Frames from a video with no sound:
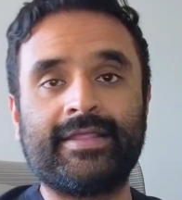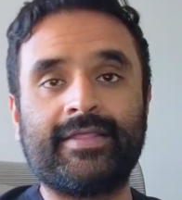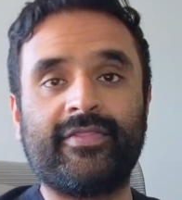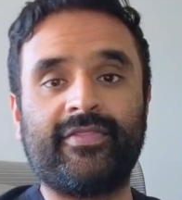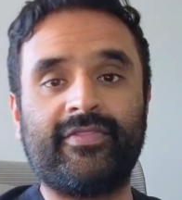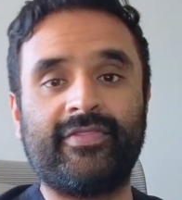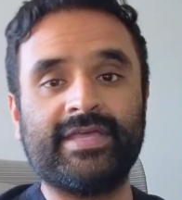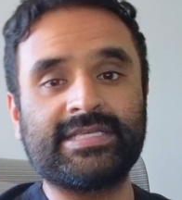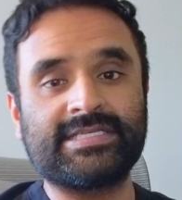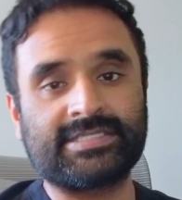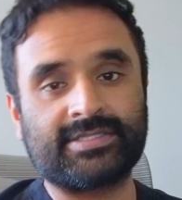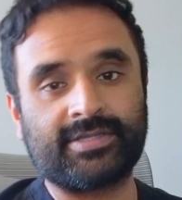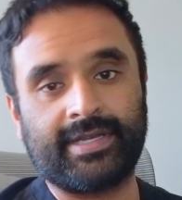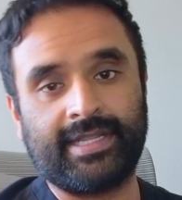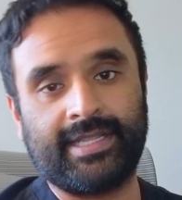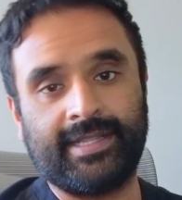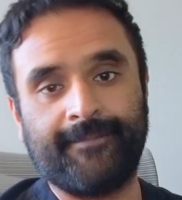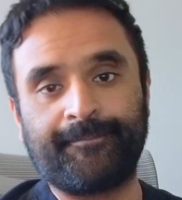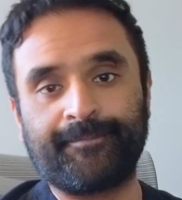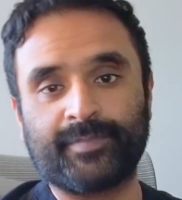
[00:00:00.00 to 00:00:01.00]
This
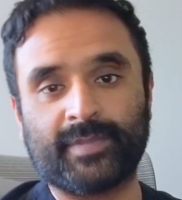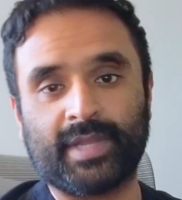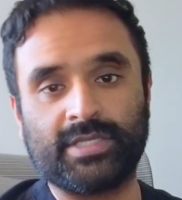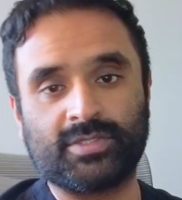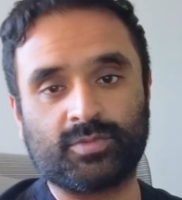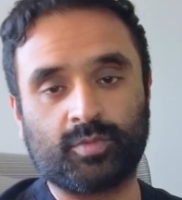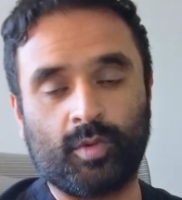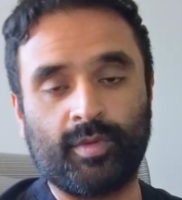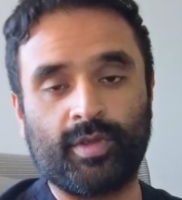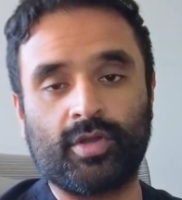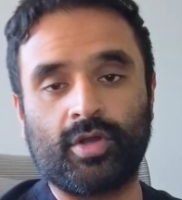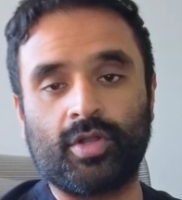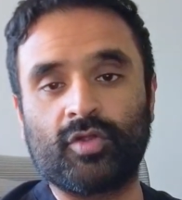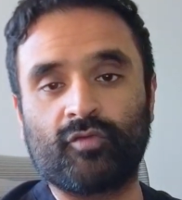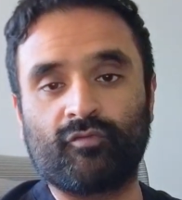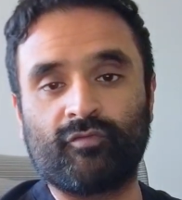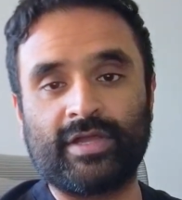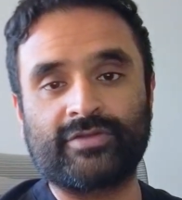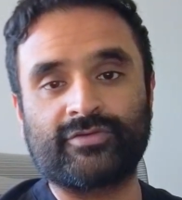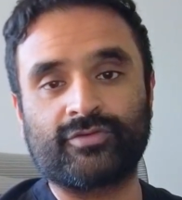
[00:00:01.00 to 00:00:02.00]
study is what we call a
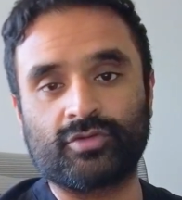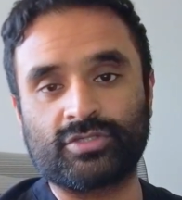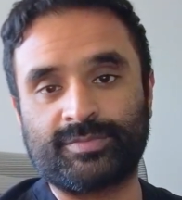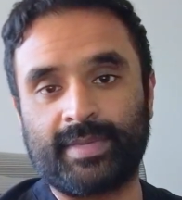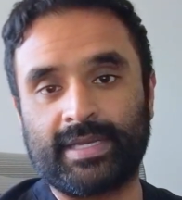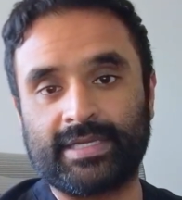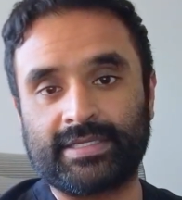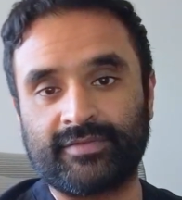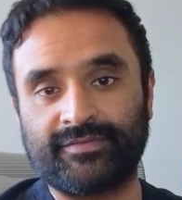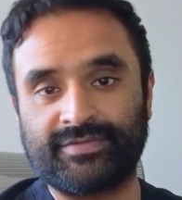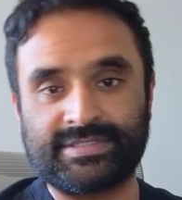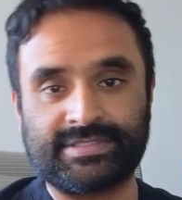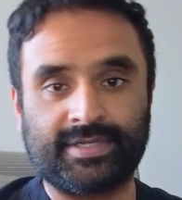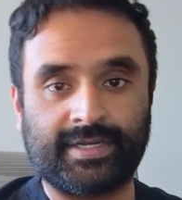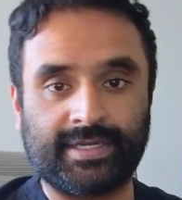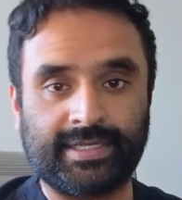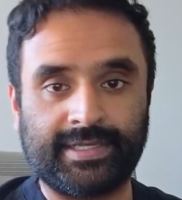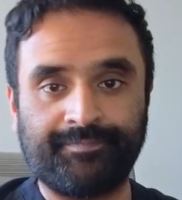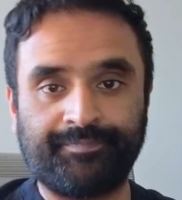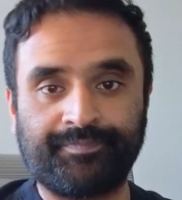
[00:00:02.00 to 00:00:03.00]
retrospective
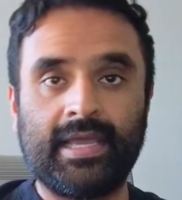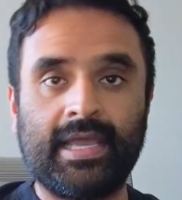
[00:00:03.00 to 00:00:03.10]
study.